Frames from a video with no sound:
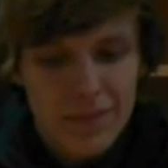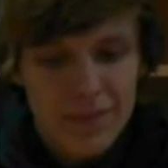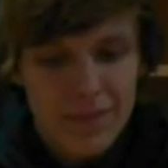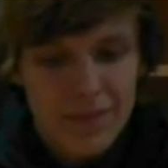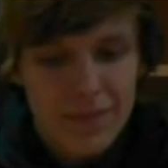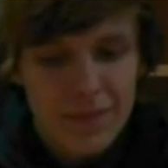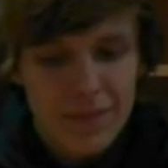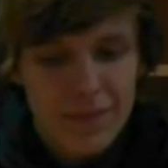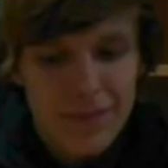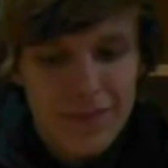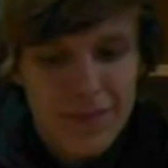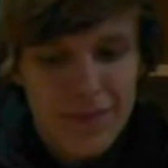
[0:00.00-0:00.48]

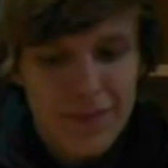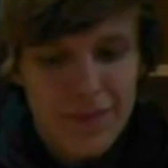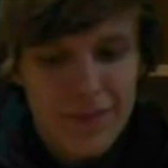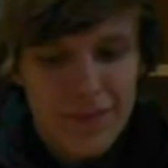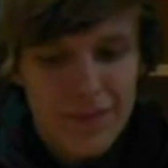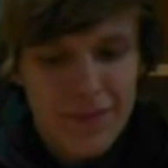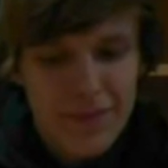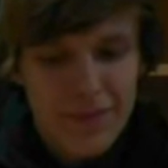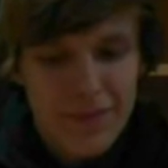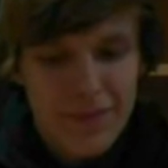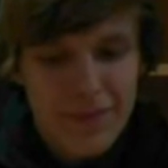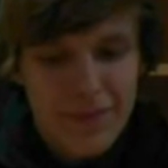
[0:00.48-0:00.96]

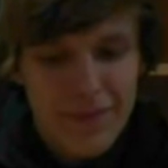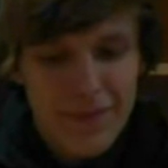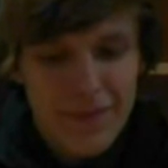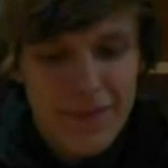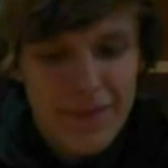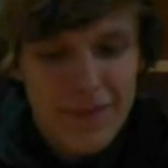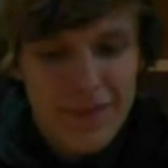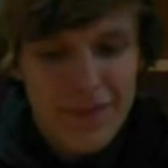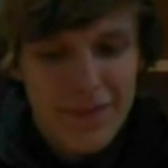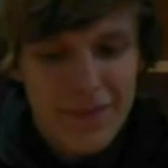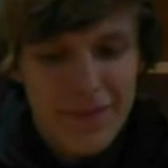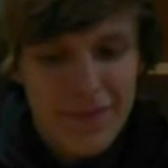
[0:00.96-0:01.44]

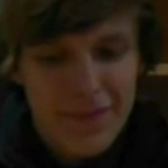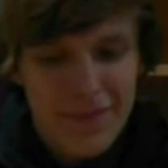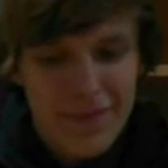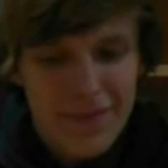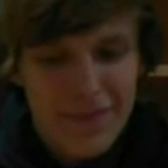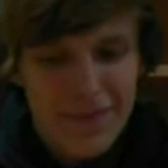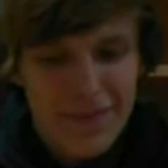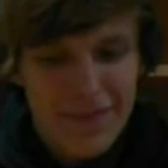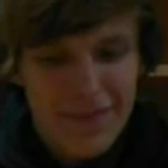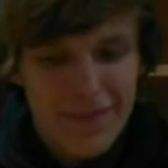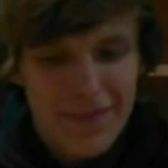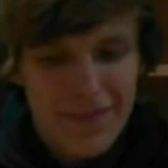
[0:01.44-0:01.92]

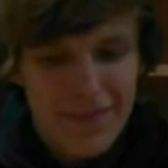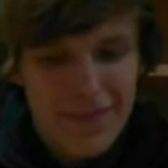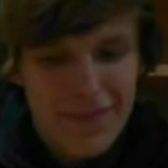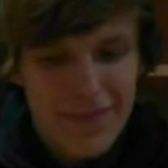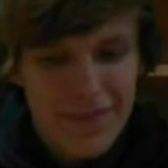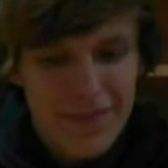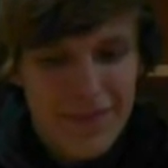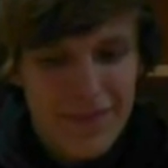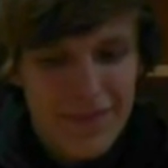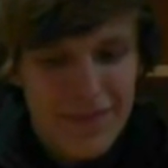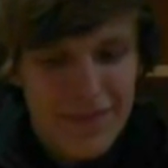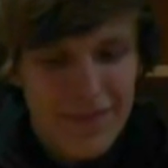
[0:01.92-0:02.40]

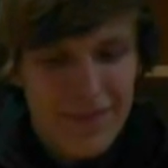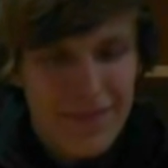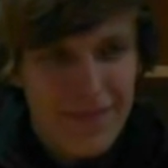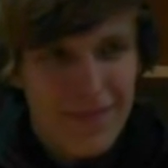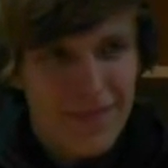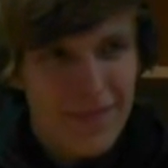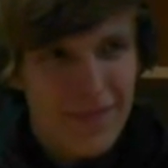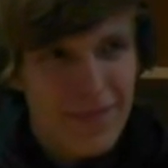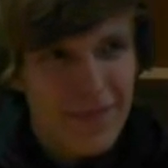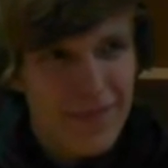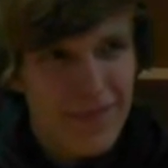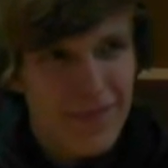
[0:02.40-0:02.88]

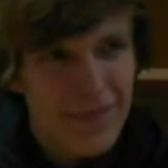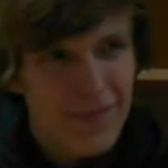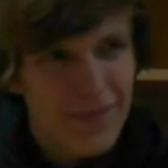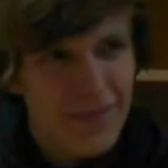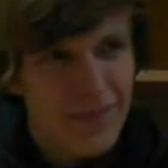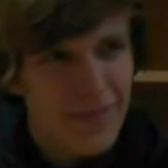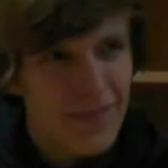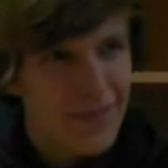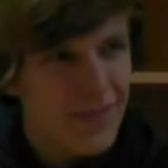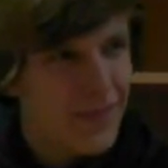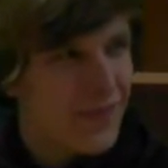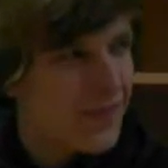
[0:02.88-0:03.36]

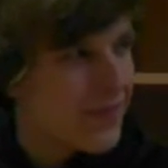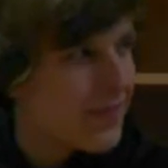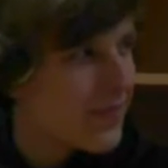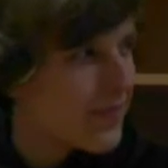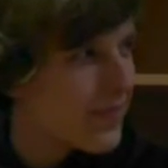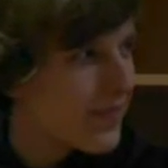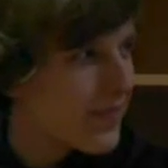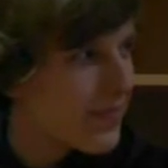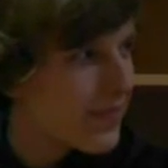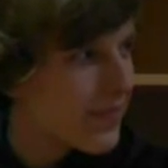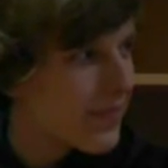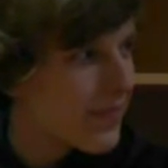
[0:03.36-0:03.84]
The person shown says nothing.